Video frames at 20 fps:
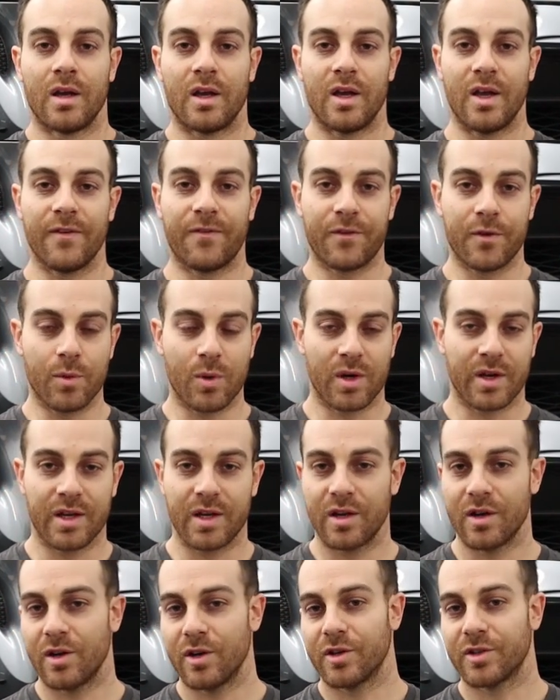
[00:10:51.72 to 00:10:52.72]
If you want to
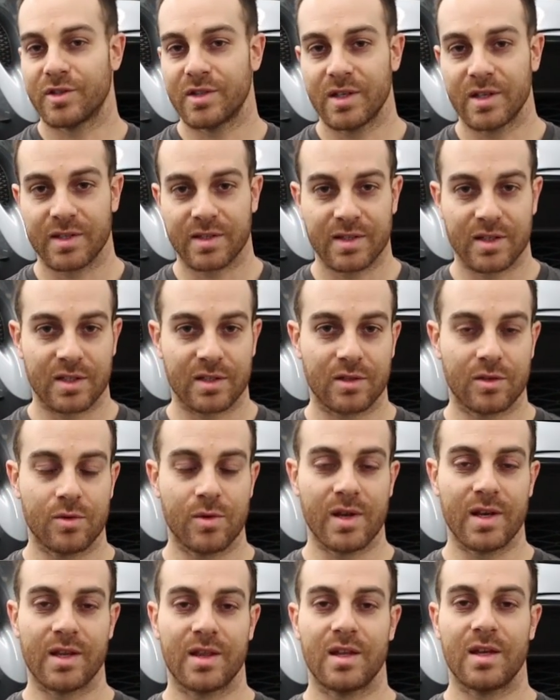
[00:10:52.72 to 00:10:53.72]
hear or see us
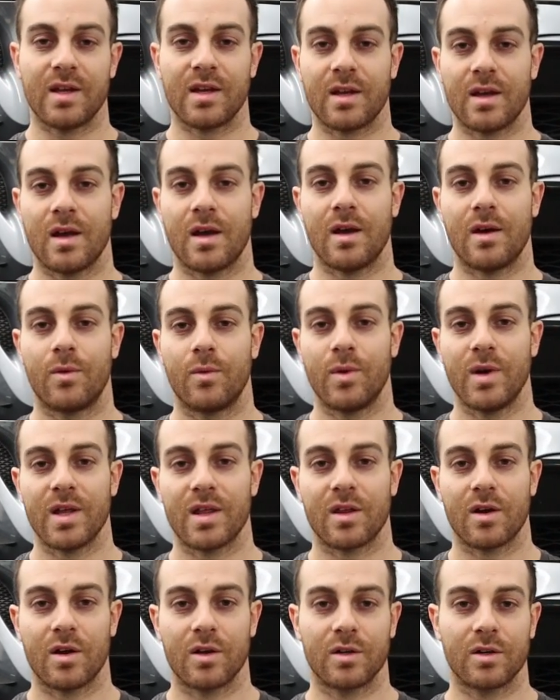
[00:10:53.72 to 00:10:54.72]
do anything
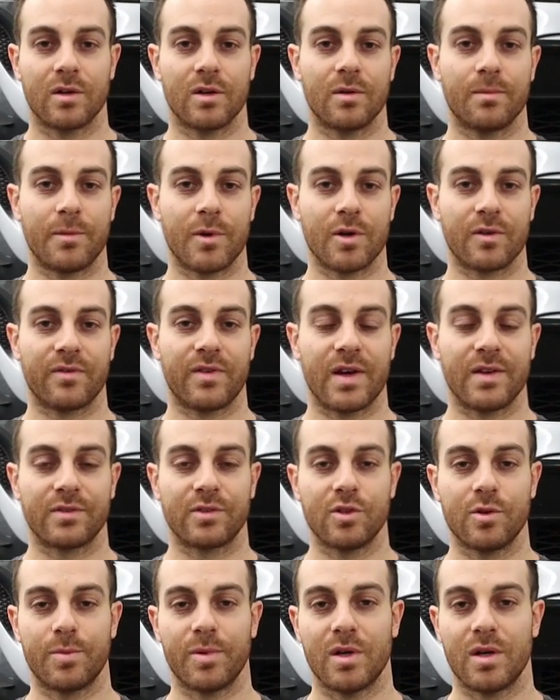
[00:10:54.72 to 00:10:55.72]
with our Mark V
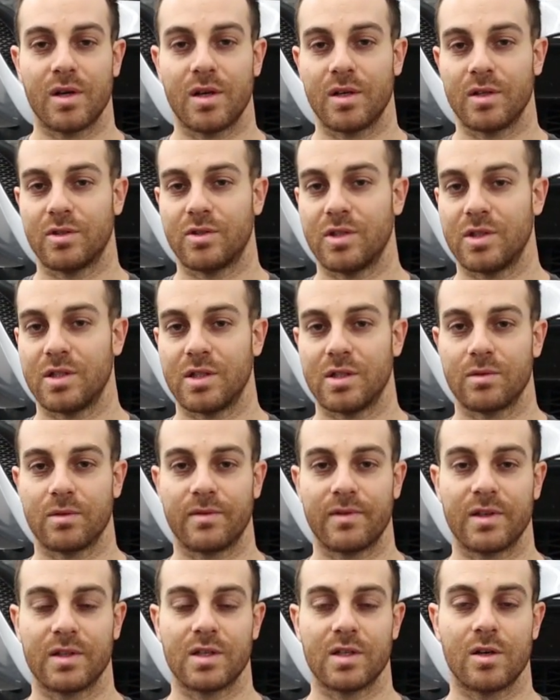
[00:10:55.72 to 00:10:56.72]
Supra,
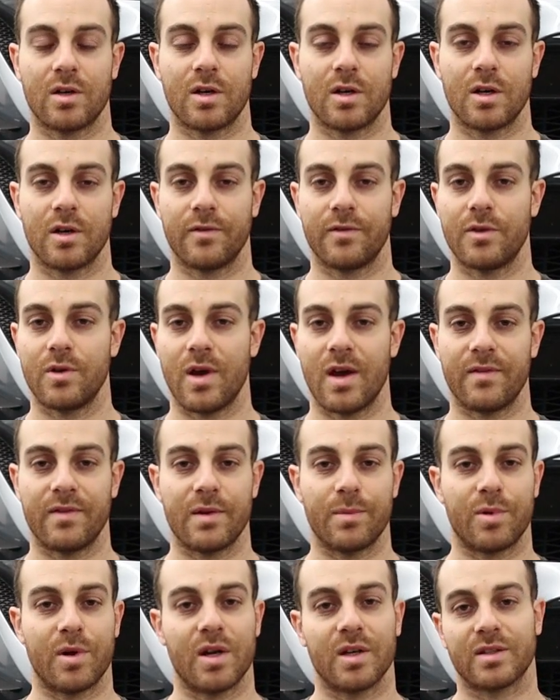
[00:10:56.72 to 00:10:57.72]
GT350R, if you have
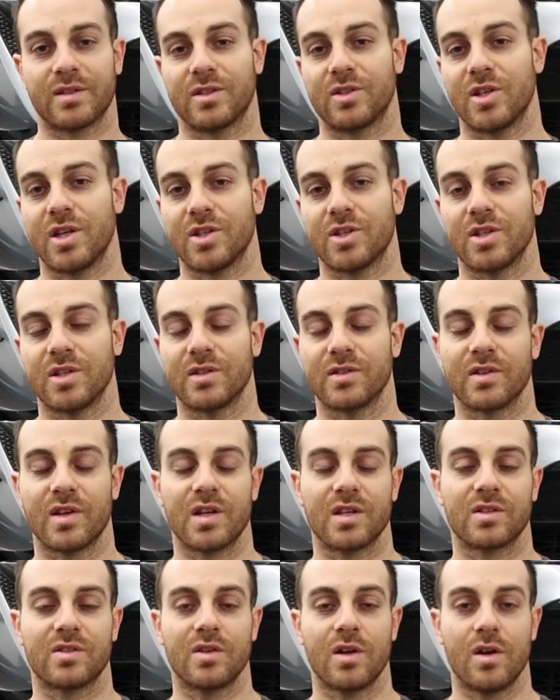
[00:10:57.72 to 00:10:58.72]
any product suggestions,
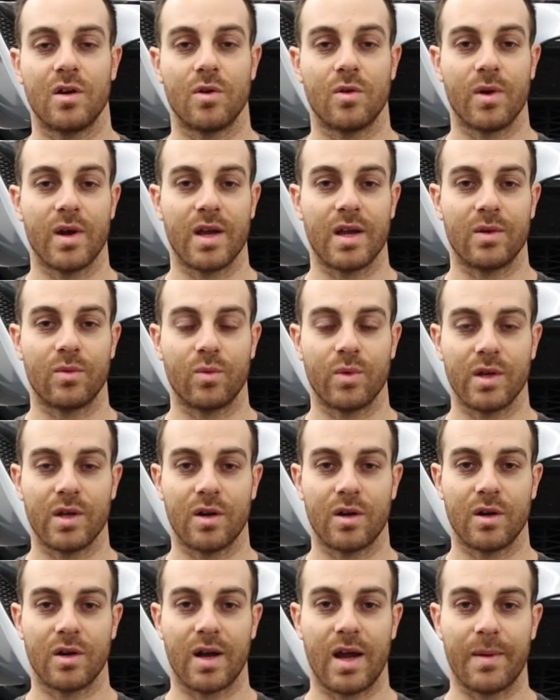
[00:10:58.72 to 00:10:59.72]
let us know, and we
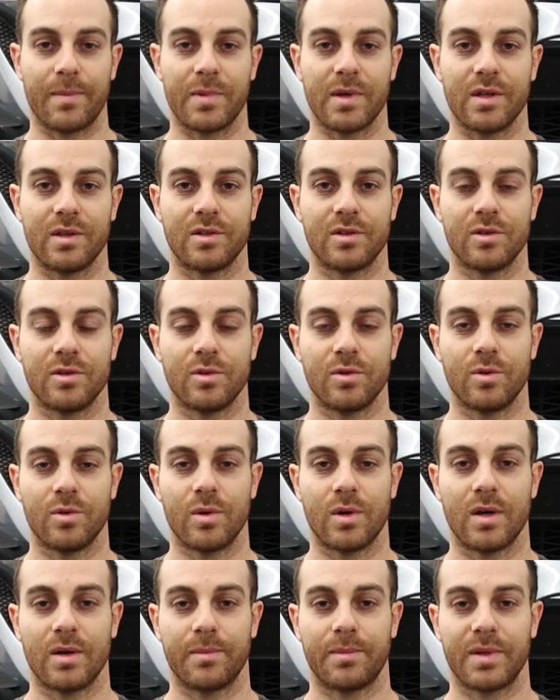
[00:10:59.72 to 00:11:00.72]
are happy
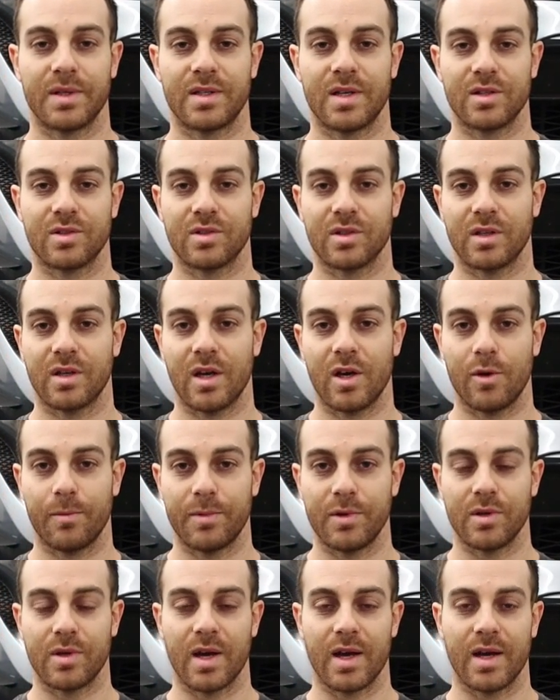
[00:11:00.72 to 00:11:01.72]
to potentially help you